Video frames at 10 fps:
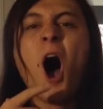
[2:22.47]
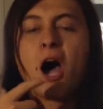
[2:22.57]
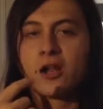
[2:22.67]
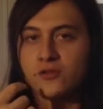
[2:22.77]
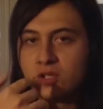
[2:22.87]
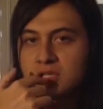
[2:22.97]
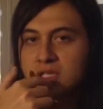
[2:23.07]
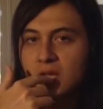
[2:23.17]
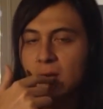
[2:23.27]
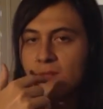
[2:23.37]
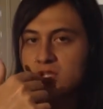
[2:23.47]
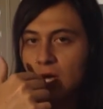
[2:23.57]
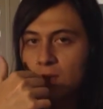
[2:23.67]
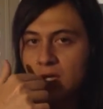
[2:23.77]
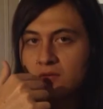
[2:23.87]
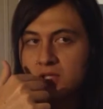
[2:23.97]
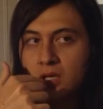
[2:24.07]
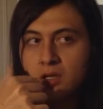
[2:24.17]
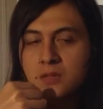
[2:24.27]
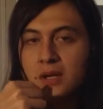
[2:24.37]
I don't know if you can see that. The top part of your
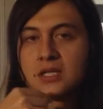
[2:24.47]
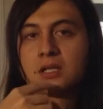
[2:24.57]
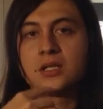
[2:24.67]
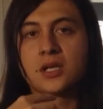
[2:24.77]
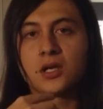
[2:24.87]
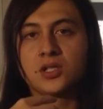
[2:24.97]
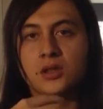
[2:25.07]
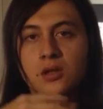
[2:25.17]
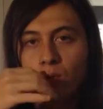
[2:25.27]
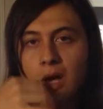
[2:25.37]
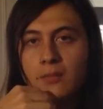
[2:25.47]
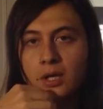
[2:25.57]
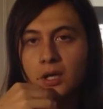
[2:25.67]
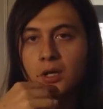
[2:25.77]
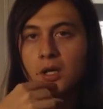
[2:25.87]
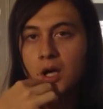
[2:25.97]
tongue is basically touching the webbing